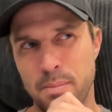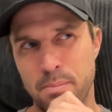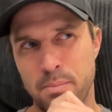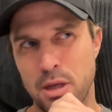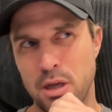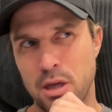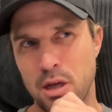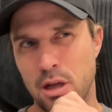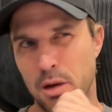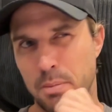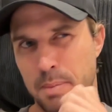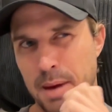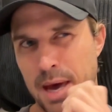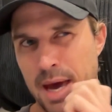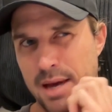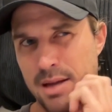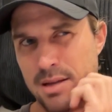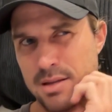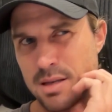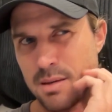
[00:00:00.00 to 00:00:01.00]
But you look
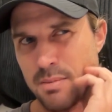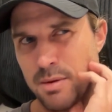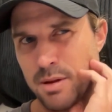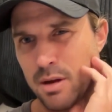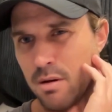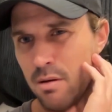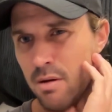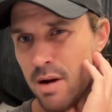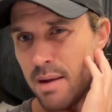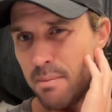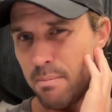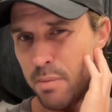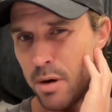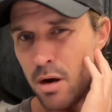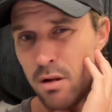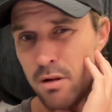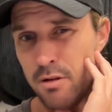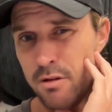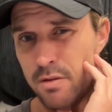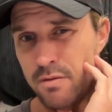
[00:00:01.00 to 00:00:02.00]
back at some of the great
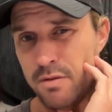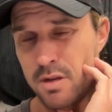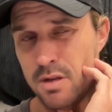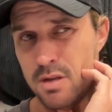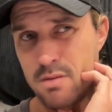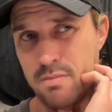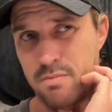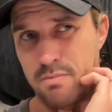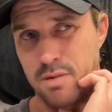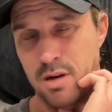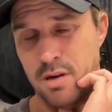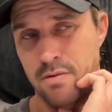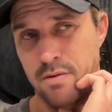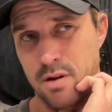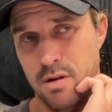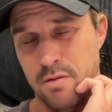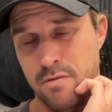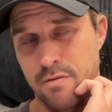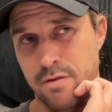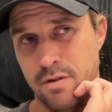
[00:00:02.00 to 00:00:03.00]
bowlers of this
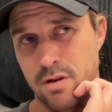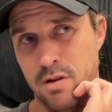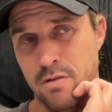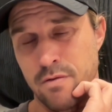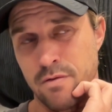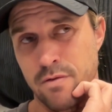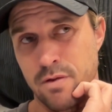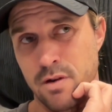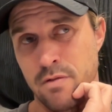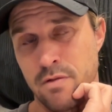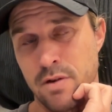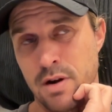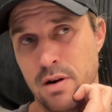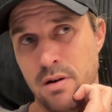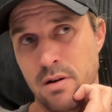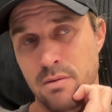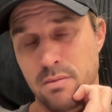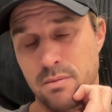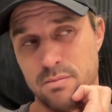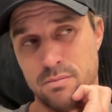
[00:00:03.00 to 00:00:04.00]
of
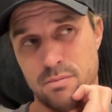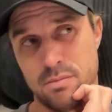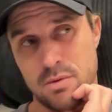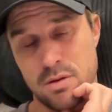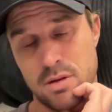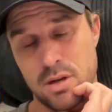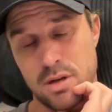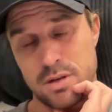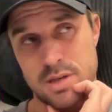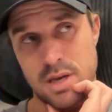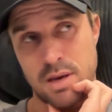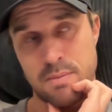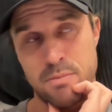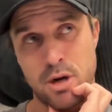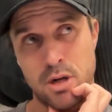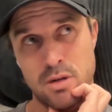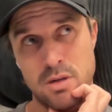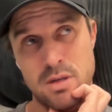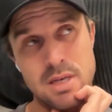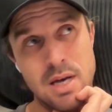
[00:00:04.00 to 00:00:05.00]
our, not say
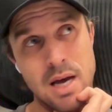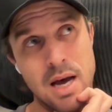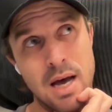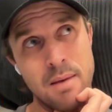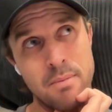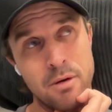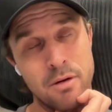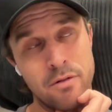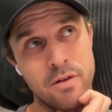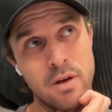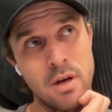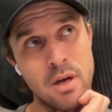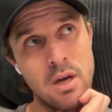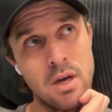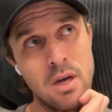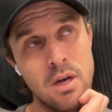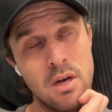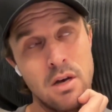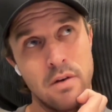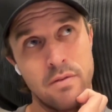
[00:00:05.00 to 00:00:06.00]
modern time, of
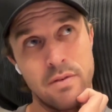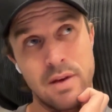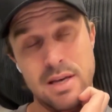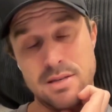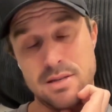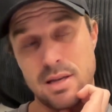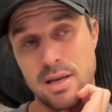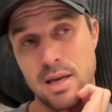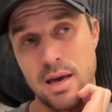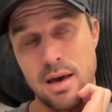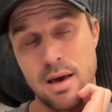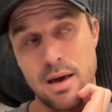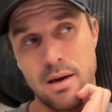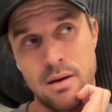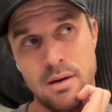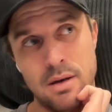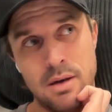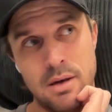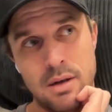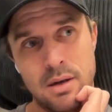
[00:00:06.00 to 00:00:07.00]
yesteryear.
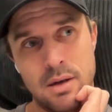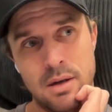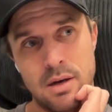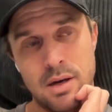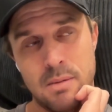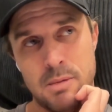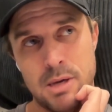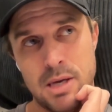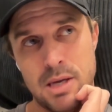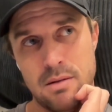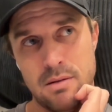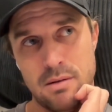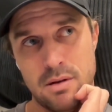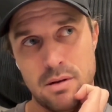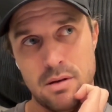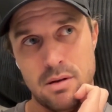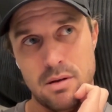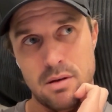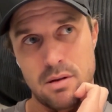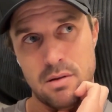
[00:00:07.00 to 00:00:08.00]
I mean,
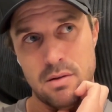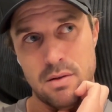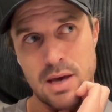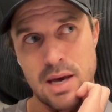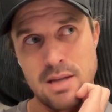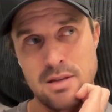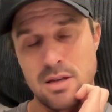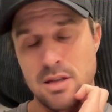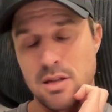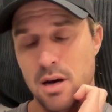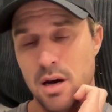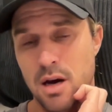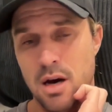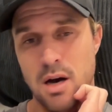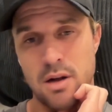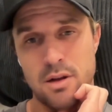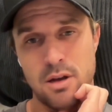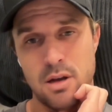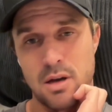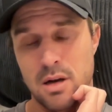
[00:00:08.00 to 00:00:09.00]
they did the
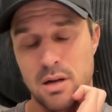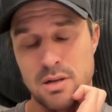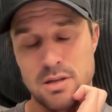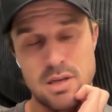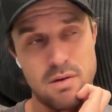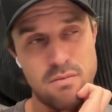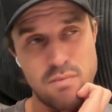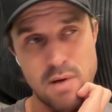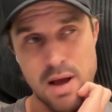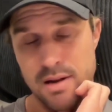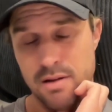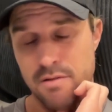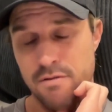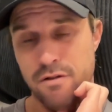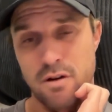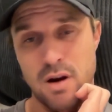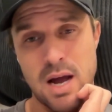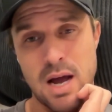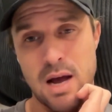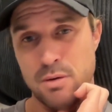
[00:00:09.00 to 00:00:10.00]
hard yards. They ran in
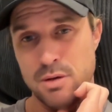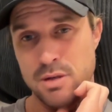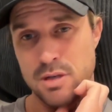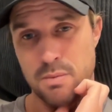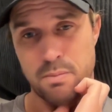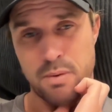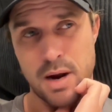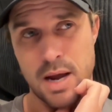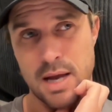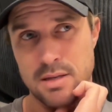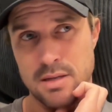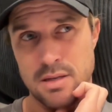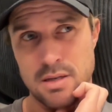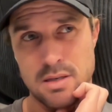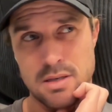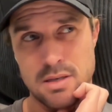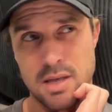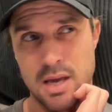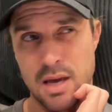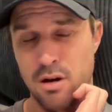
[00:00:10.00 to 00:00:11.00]
for hours at
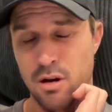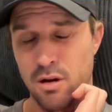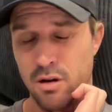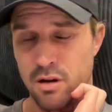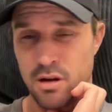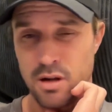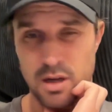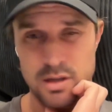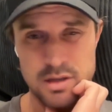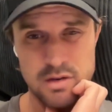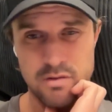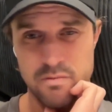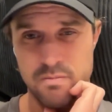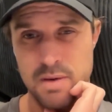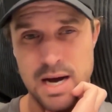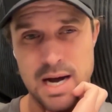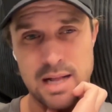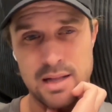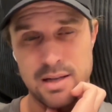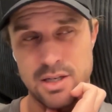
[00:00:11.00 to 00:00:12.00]
practice. They got lots of
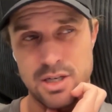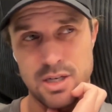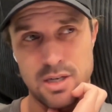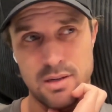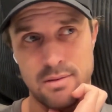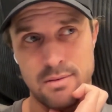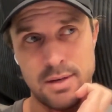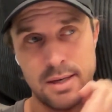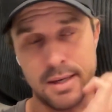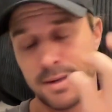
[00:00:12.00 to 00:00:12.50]
mileage, and